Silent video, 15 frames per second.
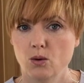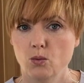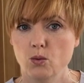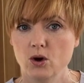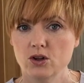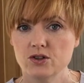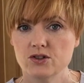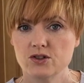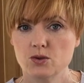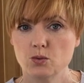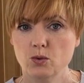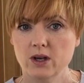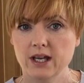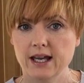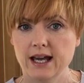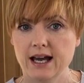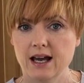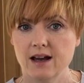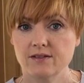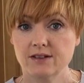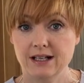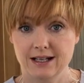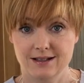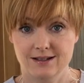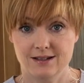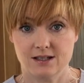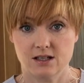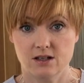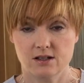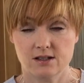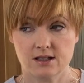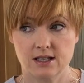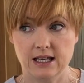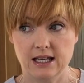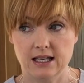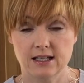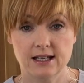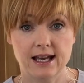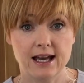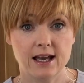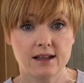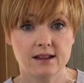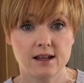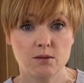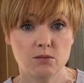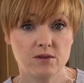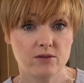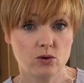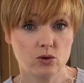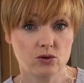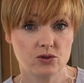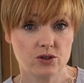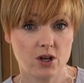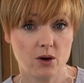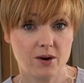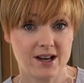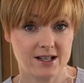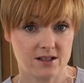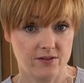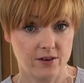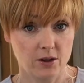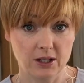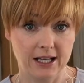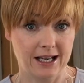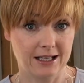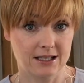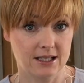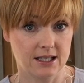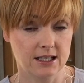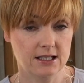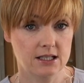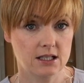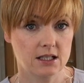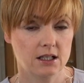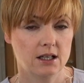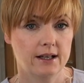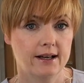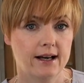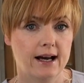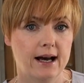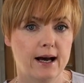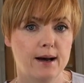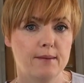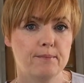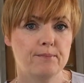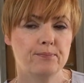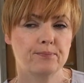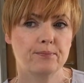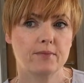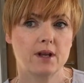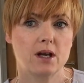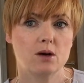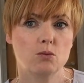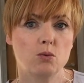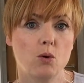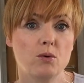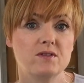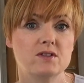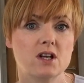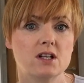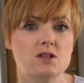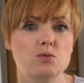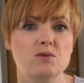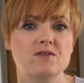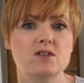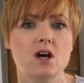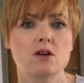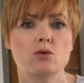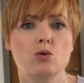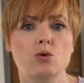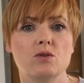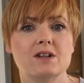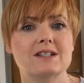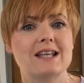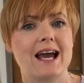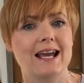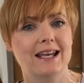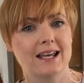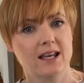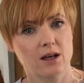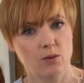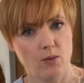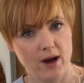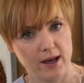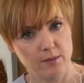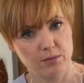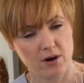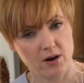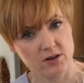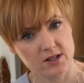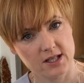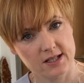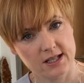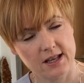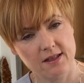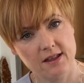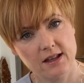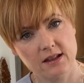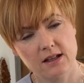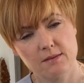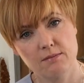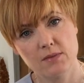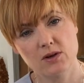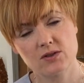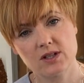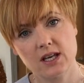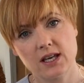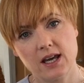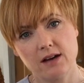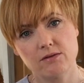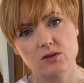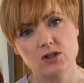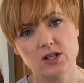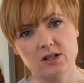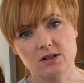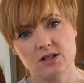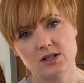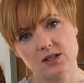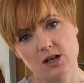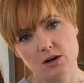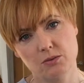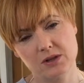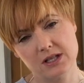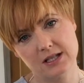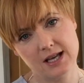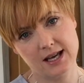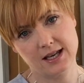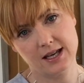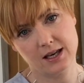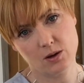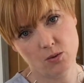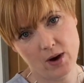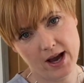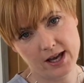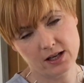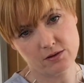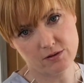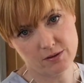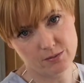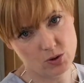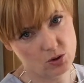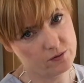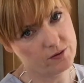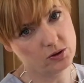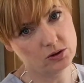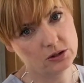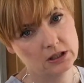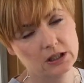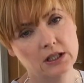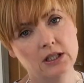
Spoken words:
Once we have cleansed our skin and then we've also exfoliated, what we've done is we've done all the taking away process. I think that most skincare routines start with the taking away and a removal,